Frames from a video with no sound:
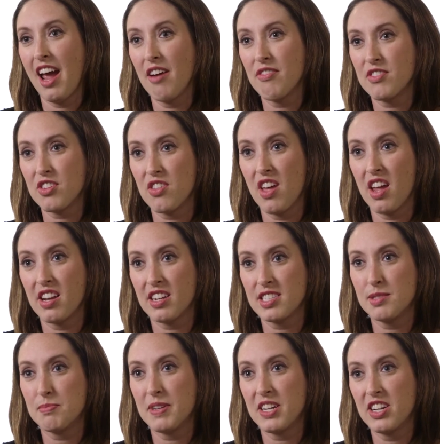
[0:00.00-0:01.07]
After that
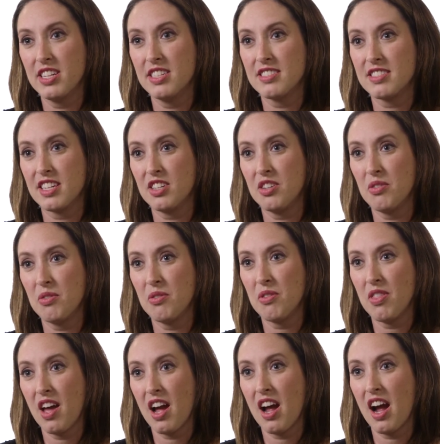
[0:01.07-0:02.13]
experience, I
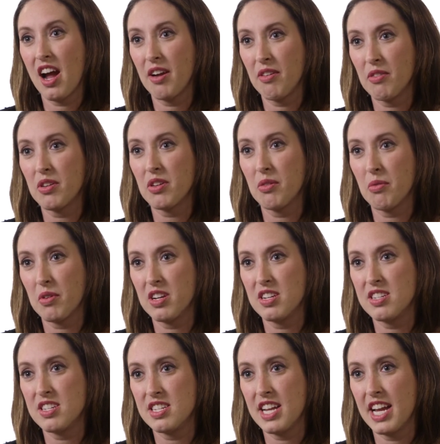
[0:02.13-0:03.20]
knew that I really
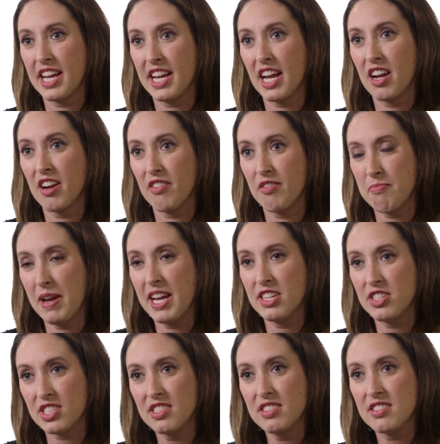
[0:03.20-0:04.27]
wanted to take care of
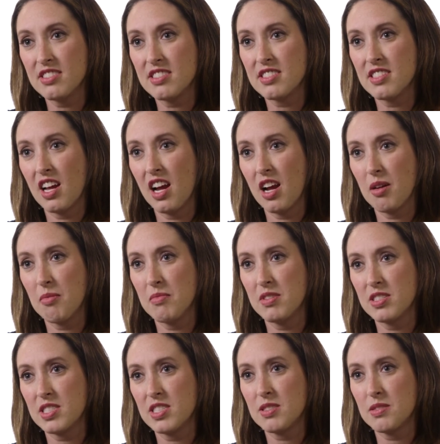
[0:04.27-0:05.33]
patients, um,
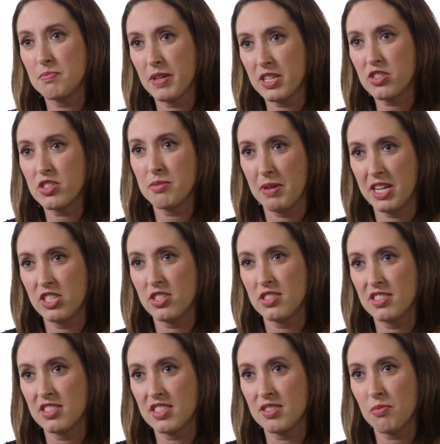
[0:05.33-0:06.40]
especially
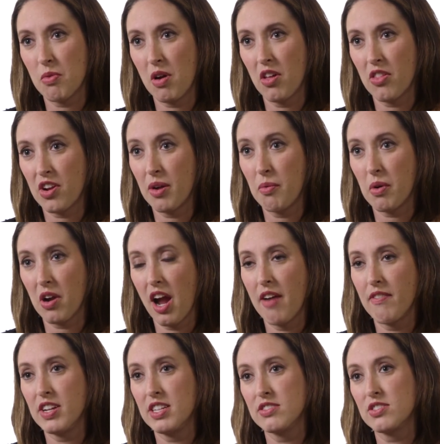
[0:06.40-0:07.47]
patients while they were
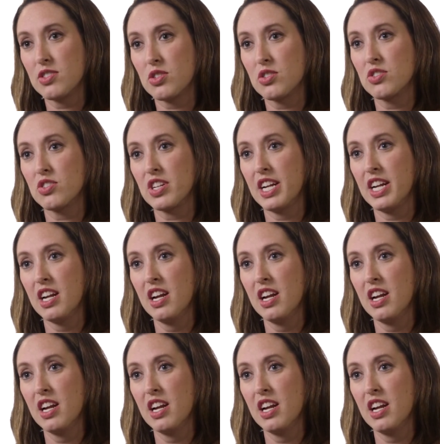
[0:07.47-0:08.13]
having surgery.